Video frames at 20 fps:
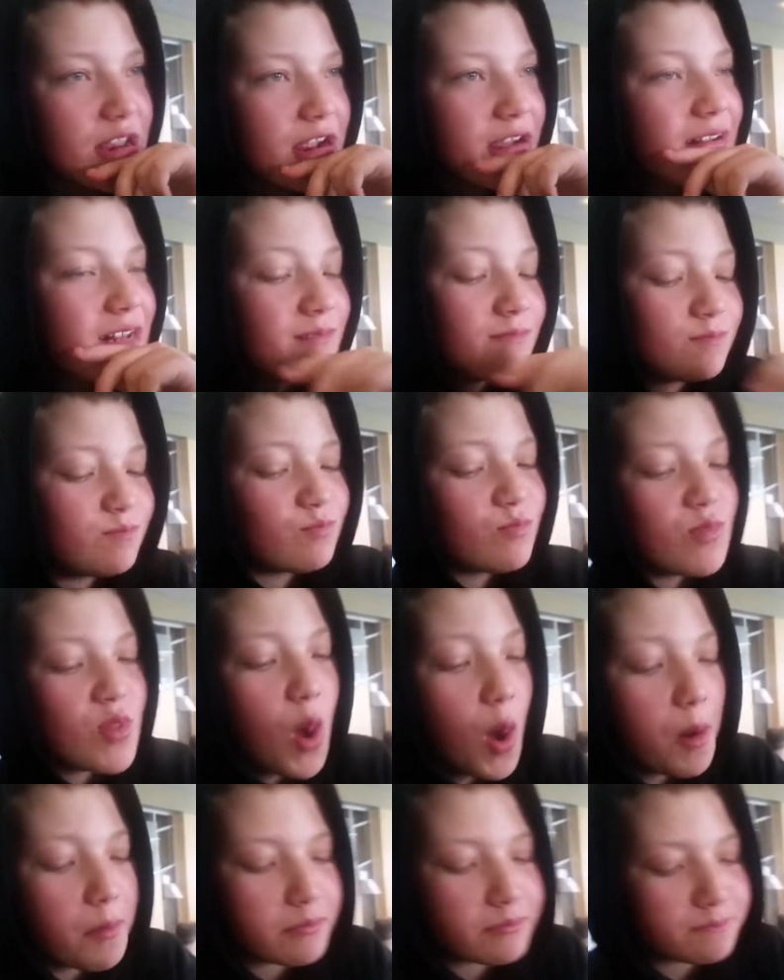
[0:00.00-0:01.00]
food. He's
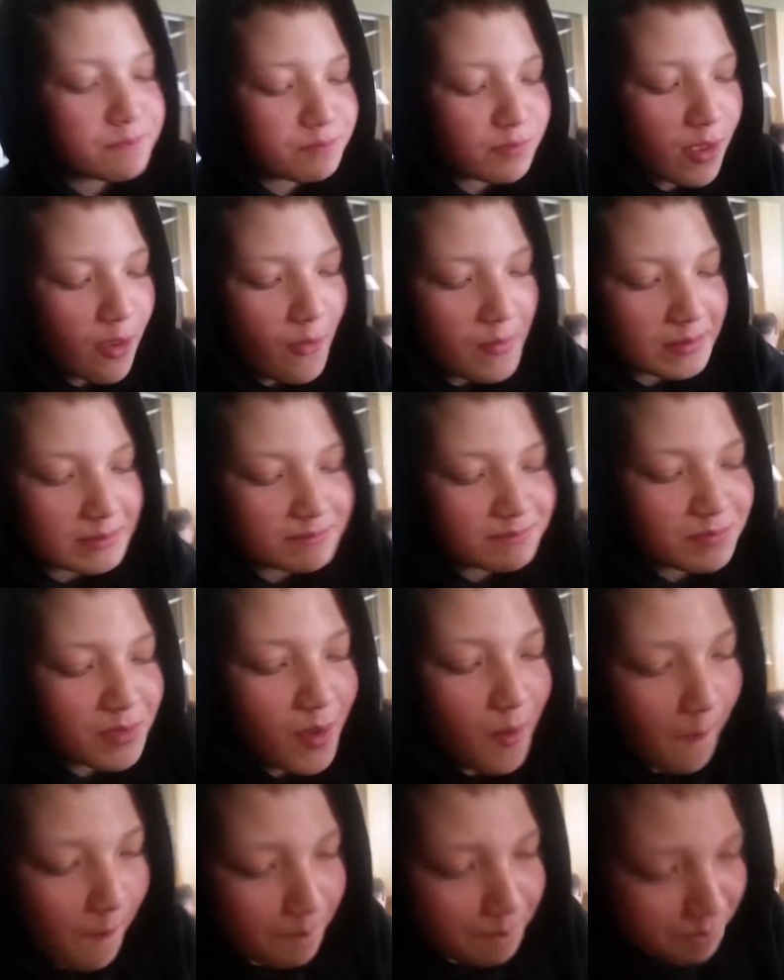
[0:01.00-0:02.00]
munching on that goodness.
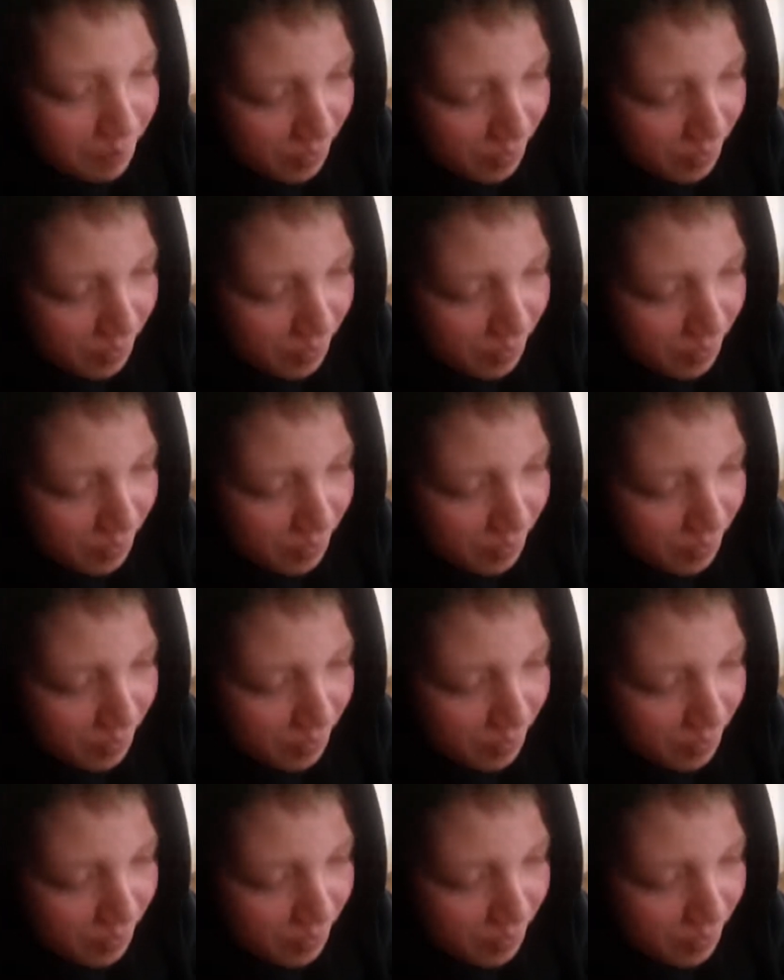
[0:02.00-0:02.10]
That was